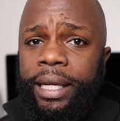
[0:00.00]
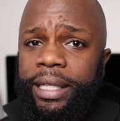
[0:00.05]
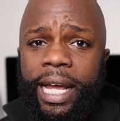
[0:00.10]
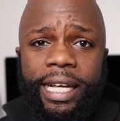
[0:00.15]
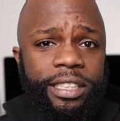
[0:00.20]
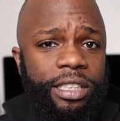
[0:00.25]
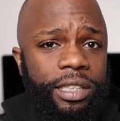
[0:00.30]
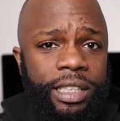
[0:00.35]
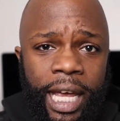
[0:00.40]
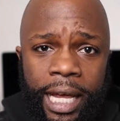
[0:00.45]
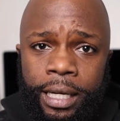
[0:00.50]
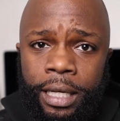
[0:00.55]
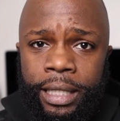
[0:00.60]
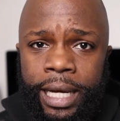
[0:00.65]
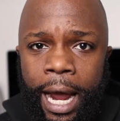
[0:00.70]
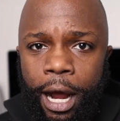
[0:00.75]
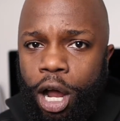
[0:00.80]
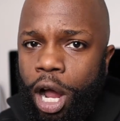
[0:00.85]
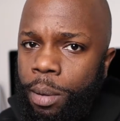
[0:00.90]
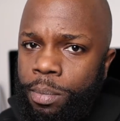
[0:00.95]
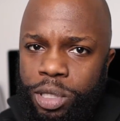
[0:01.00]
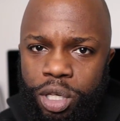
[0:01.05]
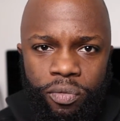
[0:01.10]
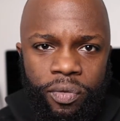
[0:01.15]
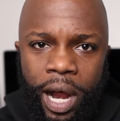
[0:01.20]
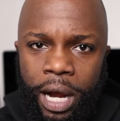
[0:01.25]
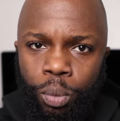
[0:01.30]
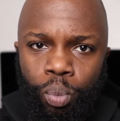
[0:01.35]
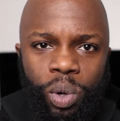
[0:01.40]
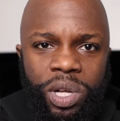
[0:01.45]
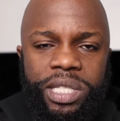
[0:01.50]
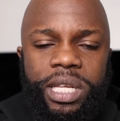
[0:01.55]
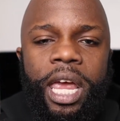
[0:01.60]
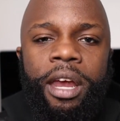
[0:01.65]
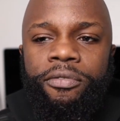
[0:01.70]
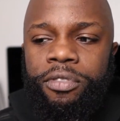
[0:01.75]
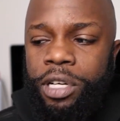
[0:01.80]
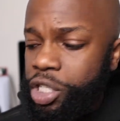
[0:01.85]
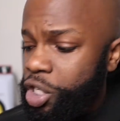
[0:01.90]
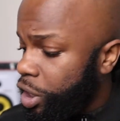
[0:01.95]
That's the talent that comes around once
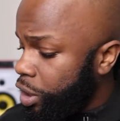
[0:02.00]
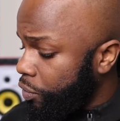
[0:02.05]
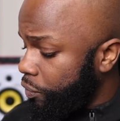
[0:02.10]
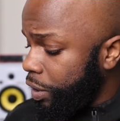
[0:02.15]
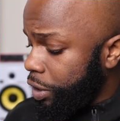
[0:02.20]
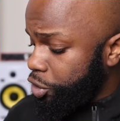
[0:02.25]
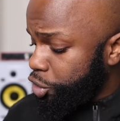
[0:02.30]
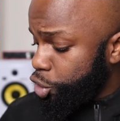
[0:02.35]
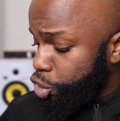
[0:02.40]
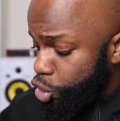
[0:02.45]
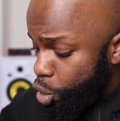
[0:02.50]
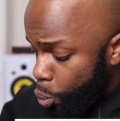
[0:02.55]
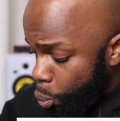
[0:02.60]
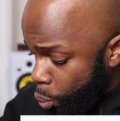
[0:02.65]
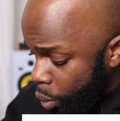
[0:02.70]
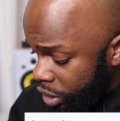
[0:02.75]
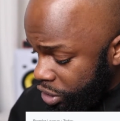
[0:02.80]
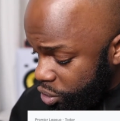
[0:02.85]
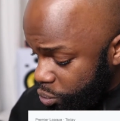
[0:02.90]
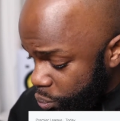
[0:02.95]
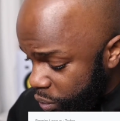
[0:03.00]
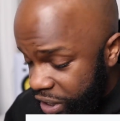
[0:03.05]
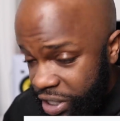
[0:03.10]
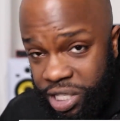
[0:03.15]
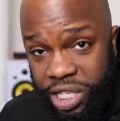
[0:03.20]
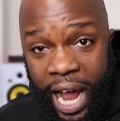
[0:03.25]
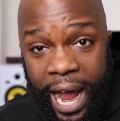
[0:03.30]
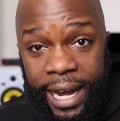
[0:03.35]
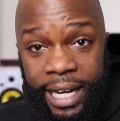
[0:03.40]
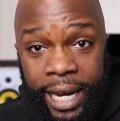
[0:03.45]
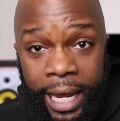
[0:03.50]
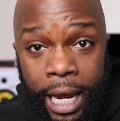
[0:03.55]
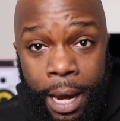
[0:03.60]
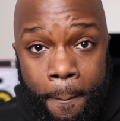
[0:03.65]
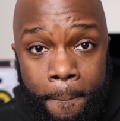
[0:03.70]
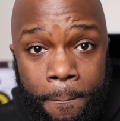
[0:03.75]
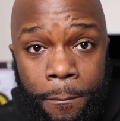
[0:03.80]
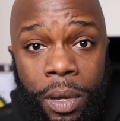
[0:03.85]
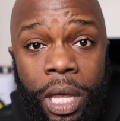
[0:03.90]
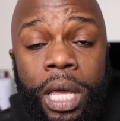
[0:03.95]
every generation. So once we sign
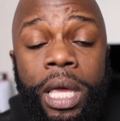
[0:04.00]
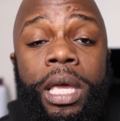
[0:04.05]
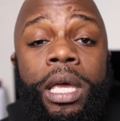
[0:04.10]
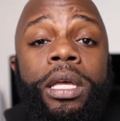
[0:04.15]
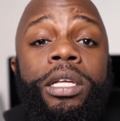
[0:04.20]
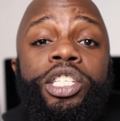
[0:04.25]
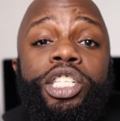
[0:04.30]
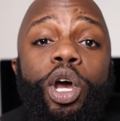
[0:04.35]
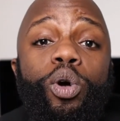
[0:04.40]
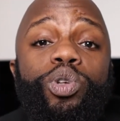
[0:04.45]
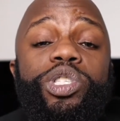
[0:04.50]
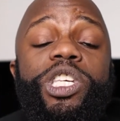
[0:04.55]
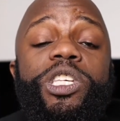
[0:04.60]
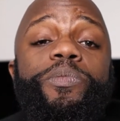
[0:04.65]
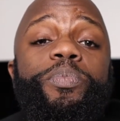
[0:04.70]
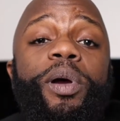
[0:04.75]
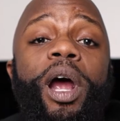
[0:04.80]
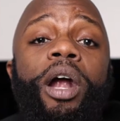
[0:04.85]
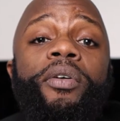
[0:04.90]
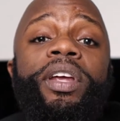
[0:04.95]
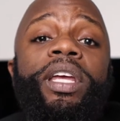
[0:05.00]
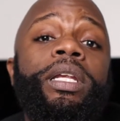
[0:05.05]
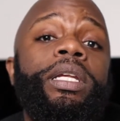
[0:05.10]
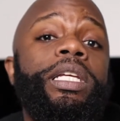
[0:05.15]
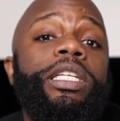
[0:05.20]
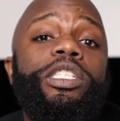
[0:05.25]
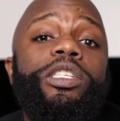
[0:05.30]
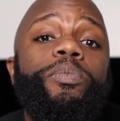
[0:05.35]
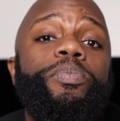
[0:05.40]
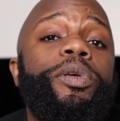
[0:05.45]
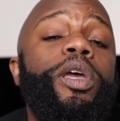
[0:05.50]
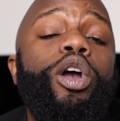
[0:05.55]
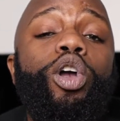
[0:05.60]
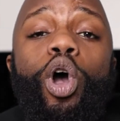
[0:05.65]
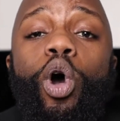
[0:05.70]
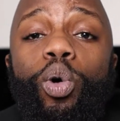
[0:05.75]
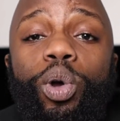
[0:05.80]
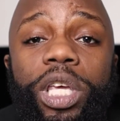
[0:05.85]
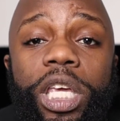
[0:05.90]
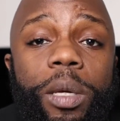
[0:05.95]
him, Chelsea's priority needs to be a
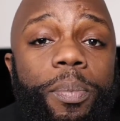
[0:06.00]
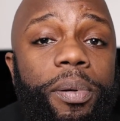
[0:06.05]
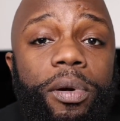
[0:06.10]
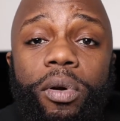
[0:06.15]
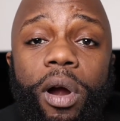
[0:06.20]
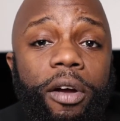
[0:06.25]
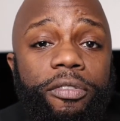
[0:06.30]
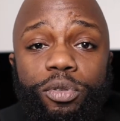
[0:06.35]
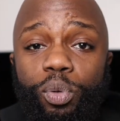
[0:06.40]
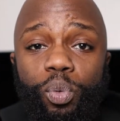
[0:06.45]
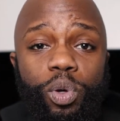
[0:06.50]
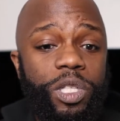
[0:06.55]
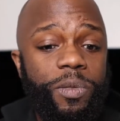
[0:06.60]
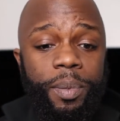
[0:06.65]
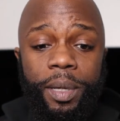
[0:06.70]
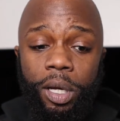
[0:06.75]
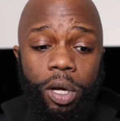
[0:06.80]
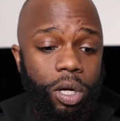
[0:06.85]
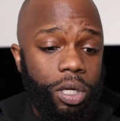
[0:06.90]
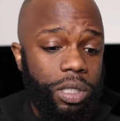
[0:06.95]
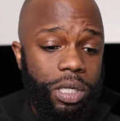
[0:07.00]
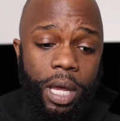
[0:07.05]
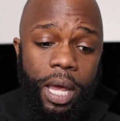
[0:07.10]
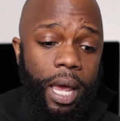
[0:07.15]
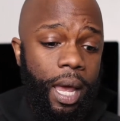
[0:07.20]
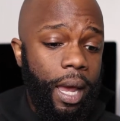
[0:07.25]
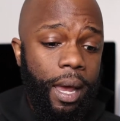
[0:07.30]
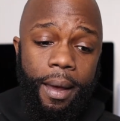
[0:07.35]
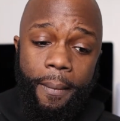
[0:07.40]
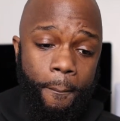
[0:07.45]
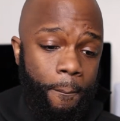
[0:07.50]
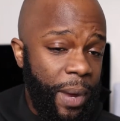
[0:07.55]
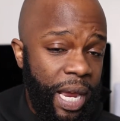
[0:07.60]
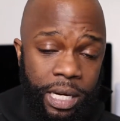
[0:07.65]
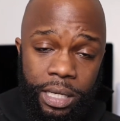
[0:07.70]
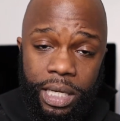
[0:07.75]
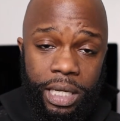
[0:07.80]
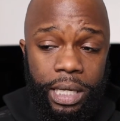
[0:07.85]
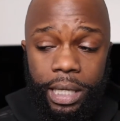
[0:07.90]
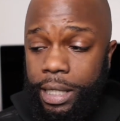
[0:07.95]
goalkeeper afterwards, because
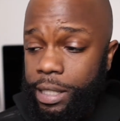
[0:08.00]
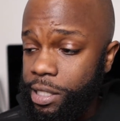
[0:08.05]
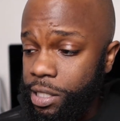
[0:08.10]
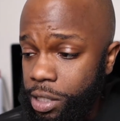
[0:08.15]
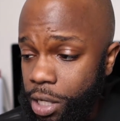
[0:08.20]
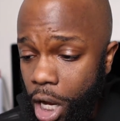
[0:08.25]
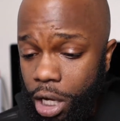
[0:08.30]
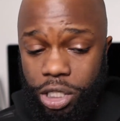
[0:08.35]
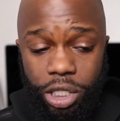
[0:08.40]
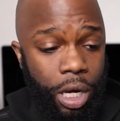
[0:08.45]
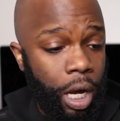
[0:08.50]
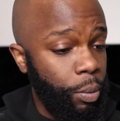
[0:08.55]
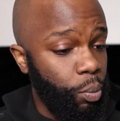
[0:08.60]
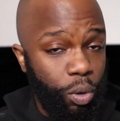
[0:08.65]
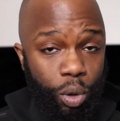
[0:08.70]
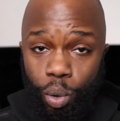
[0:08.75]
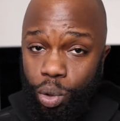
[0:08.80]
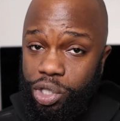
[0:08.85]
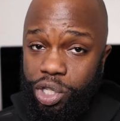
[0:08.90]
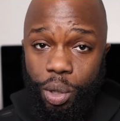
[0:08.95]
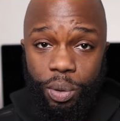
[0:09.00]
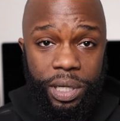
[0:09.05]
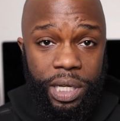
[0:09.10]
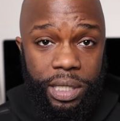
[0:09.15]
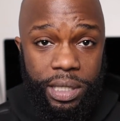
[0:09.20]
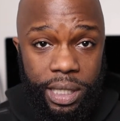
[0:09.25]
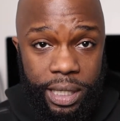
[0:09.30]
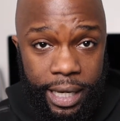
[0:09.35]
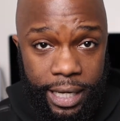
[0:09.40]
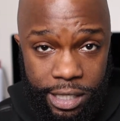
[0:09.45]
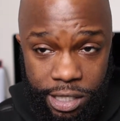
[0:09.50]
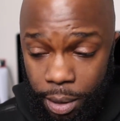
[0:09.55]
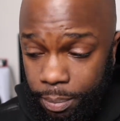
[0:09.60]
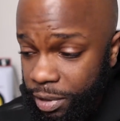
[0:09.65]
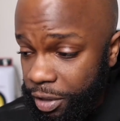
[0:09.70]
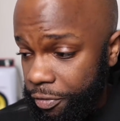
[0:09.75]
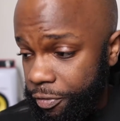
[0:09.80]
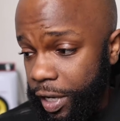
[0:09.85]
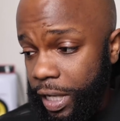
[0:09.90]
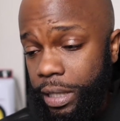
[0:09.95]
Mendy is sus, and we also need to get some
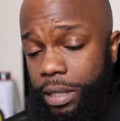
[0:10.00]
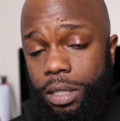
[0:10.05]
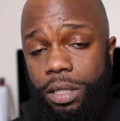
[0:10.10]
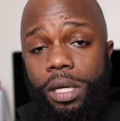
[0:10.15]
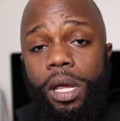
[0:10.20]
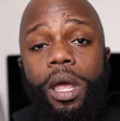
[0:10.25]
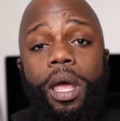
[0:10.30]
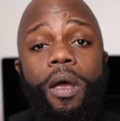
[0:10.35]
defenders.